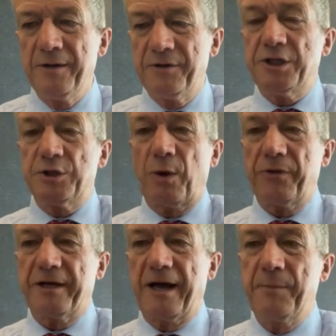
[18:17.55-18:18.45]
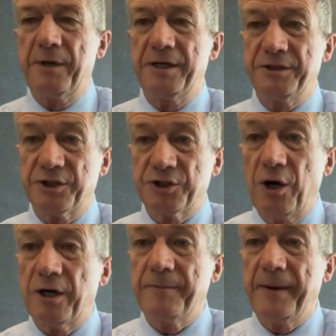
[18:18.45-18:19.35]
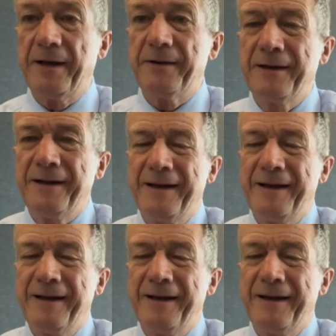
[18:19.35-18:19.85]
This is what the government is excited about,